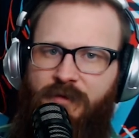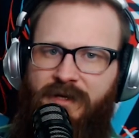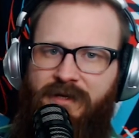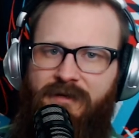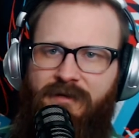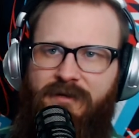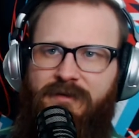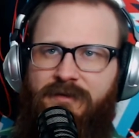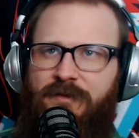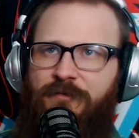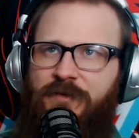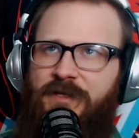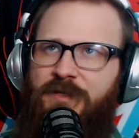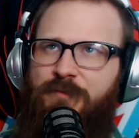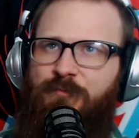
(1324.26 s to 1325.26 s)
as
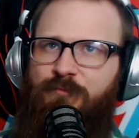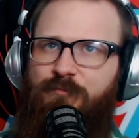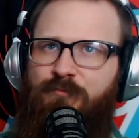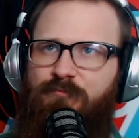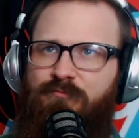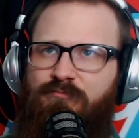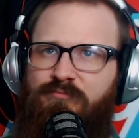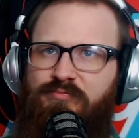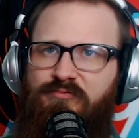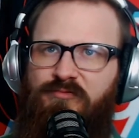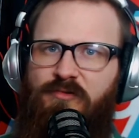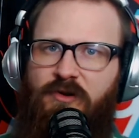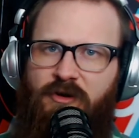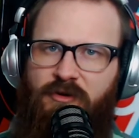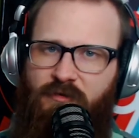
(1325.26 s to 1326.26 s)
events
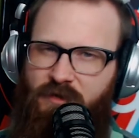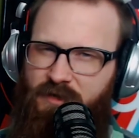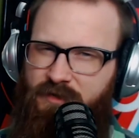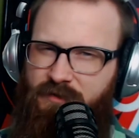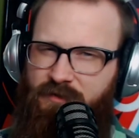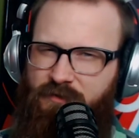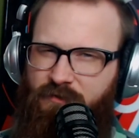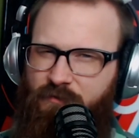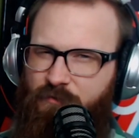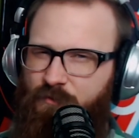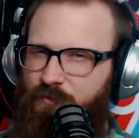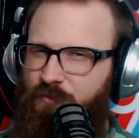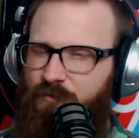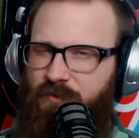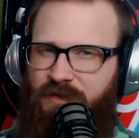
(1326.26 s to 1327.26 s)
progress
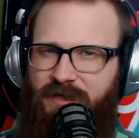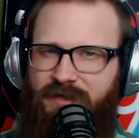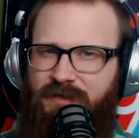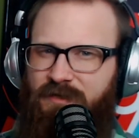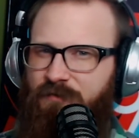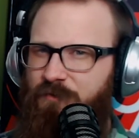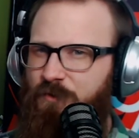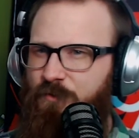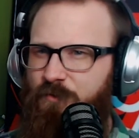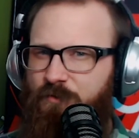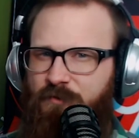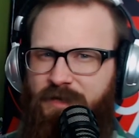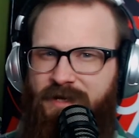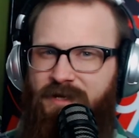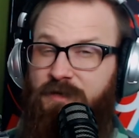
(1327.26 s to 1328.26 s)
through the next few
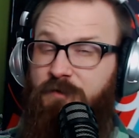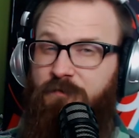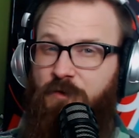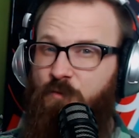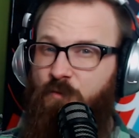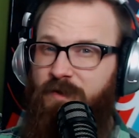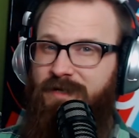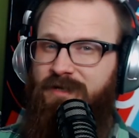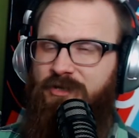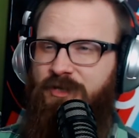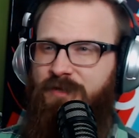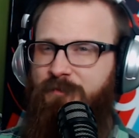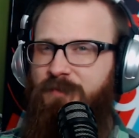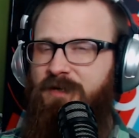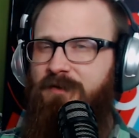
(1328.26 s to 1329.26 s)
days, few weeks,
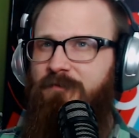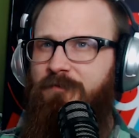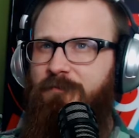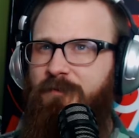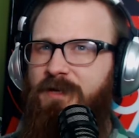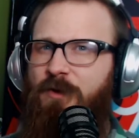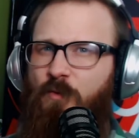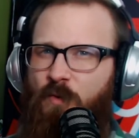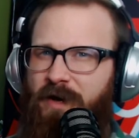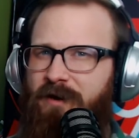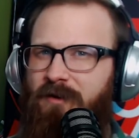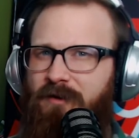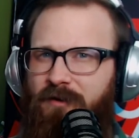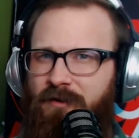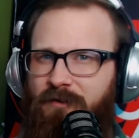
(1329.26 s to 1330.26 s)
just be
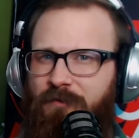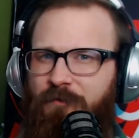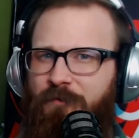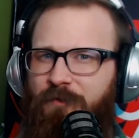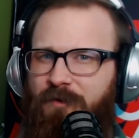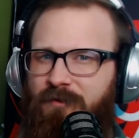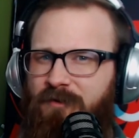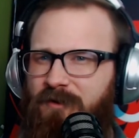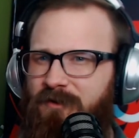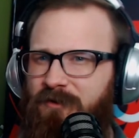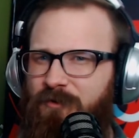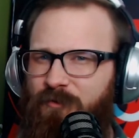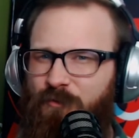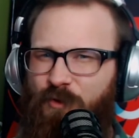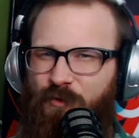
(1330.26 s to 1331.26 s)
aware of a
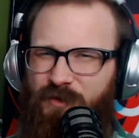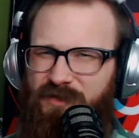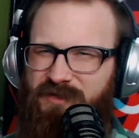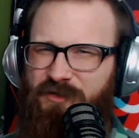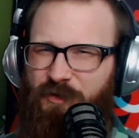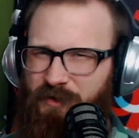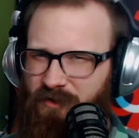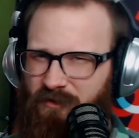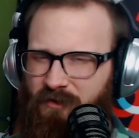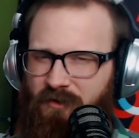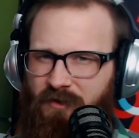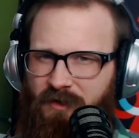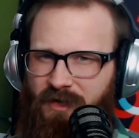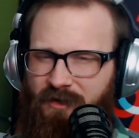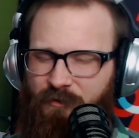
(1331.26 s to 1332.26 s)
little more what's going on. I